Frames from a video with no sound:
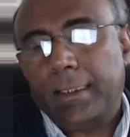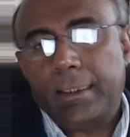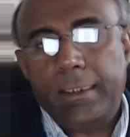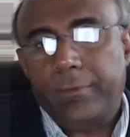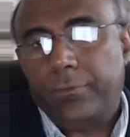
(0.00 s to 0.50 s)

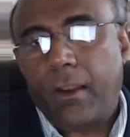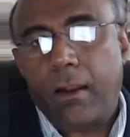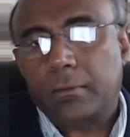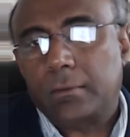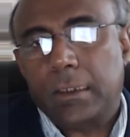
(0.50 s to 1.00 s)
It's
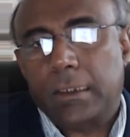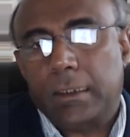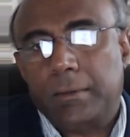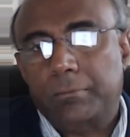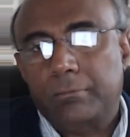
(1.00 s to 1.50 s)
not,
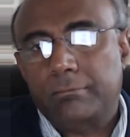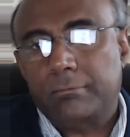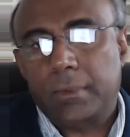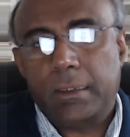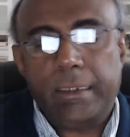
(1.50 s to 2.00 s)
this
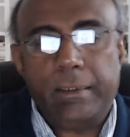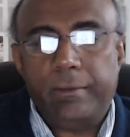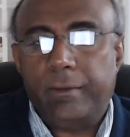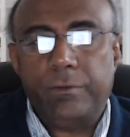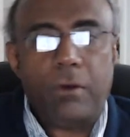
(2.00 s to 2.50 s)

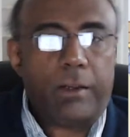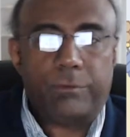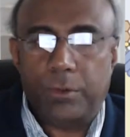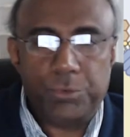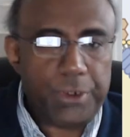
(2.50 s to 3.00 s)
is not a
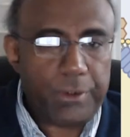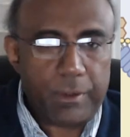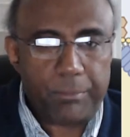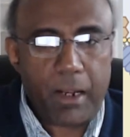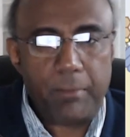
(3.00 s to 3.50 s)
solution to
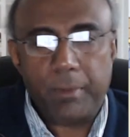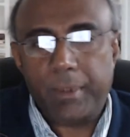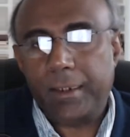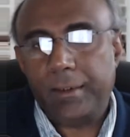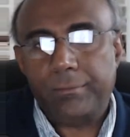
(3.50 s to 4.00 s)
the problem,
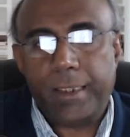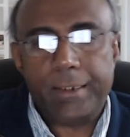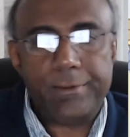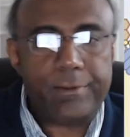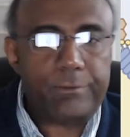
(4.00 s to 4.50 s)
and it
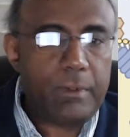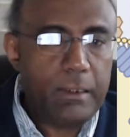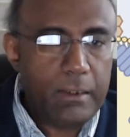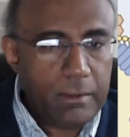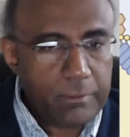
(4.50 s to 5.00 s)
might just
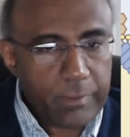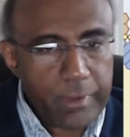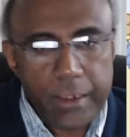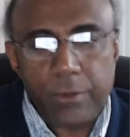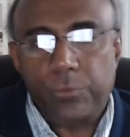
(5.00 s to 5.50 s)

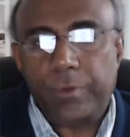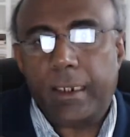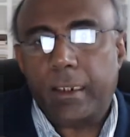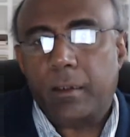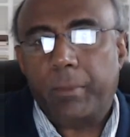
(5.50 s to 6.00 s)
reduce it
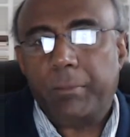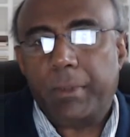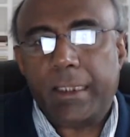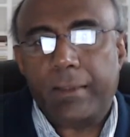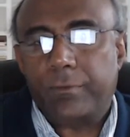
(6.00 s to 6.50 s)
a little bit,
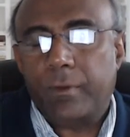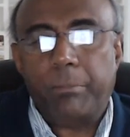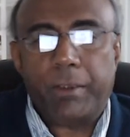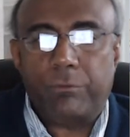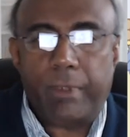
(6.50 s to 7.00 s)
but that's the
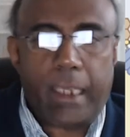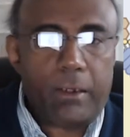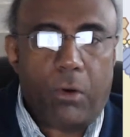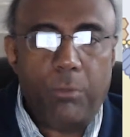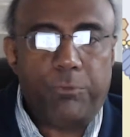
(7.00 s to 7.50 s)
best we
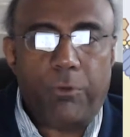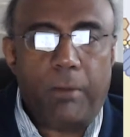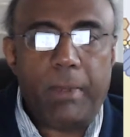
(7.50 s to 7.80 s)
can hope for.